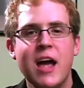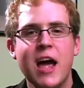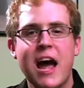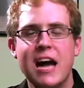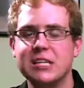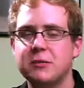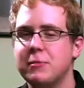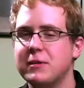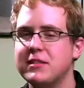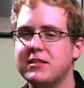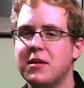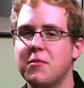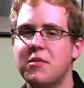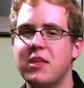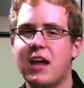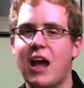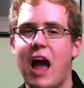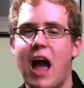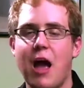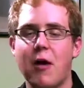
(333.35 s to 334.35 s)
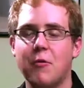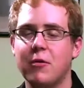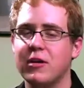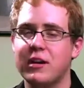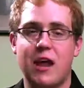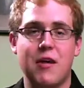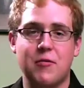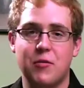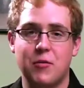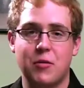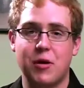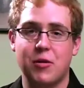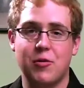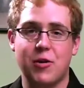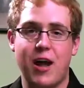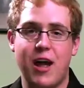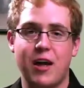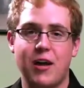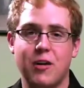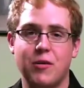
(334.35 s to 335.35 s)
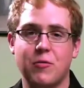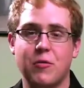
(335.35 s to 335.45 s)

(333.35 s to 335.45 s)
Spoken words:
has been something I will never regret,